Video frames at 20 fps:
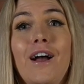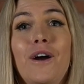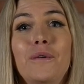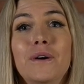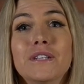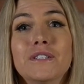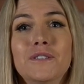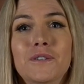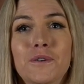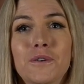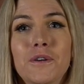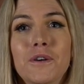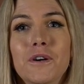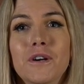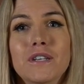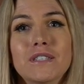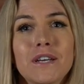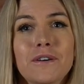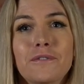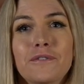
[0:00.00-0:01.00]
I always knew you
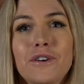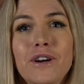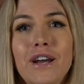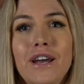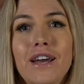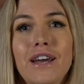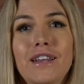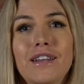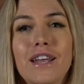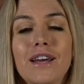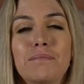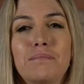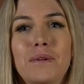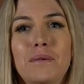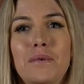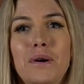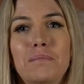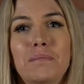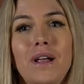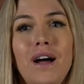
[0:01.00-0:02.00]
were different, like
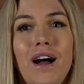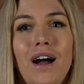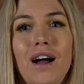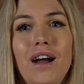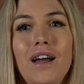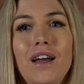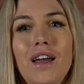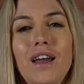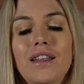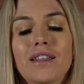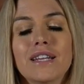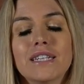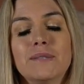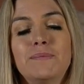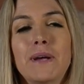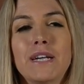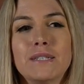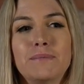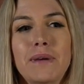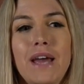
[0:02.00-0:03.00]
blah, blah, blah. This
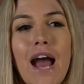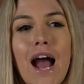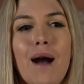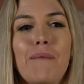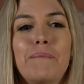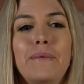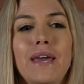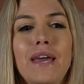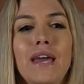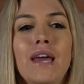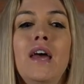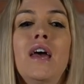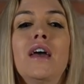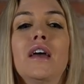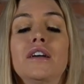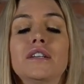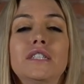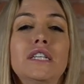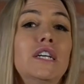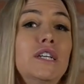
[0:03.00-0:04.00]
makes me happy.
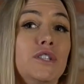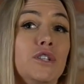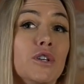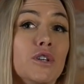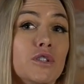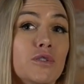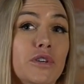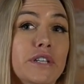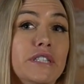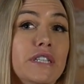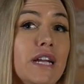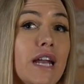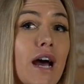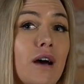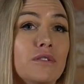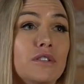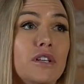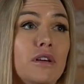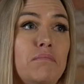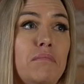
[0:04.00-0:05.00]
Teachers reaching
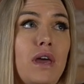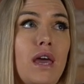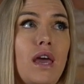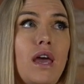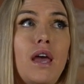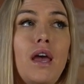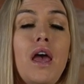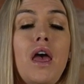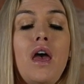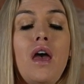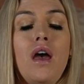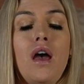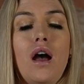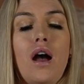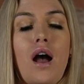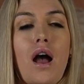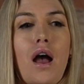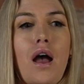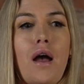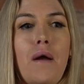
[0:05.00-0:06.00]
out to me.
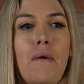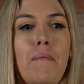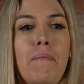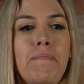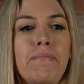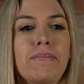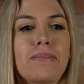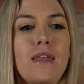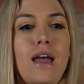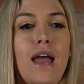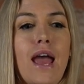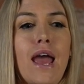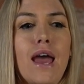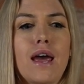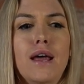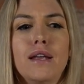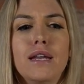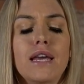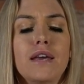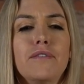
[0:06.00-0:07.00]
Um,
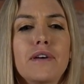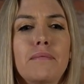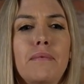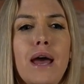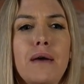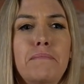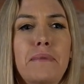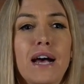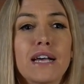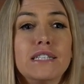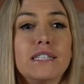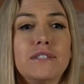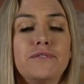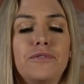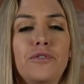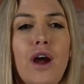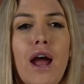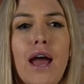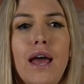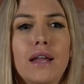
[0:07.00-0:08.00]
and even my best
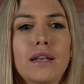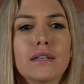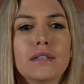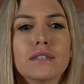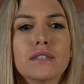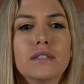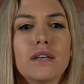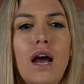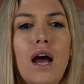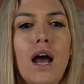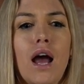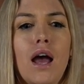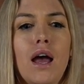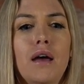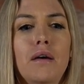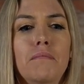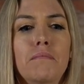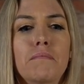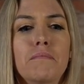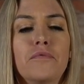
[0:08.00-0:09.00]
friend
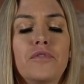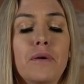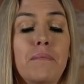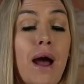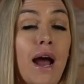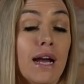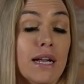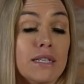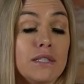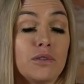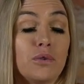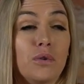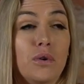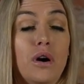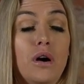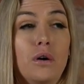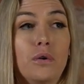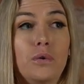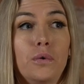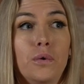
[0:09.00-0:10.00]
um, from high
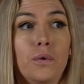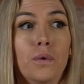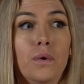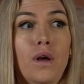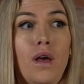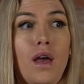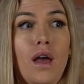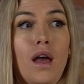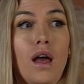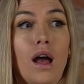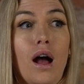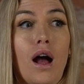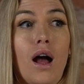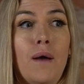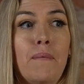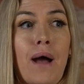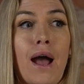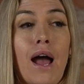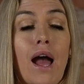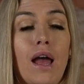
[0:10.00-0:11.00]
school who
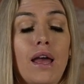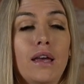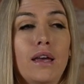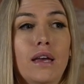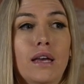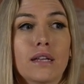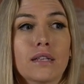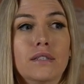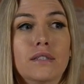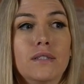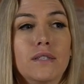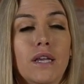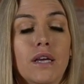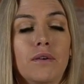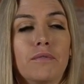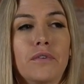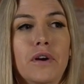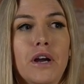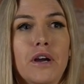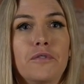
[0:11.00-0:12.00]
um, is
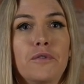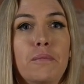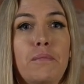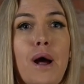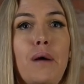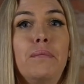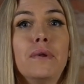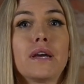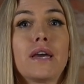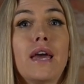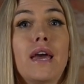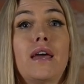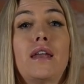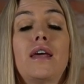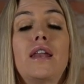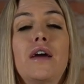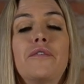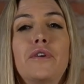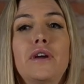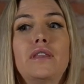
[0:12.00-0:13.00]
like very Republican
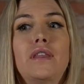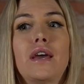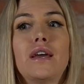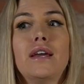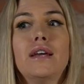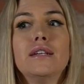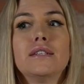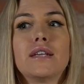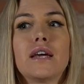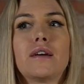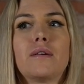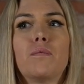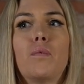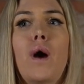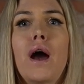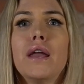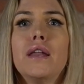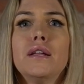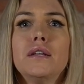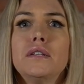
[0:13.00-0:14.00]
and everything. He's like,
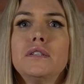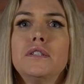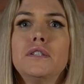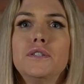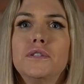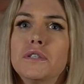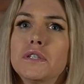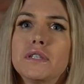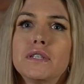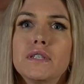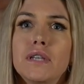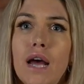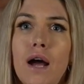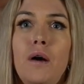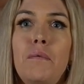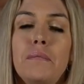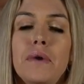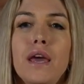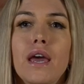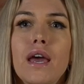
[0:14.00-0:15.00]
why didn't you just
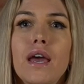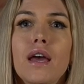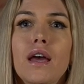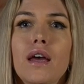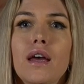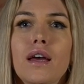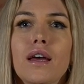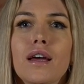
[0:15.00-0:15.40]
tell me?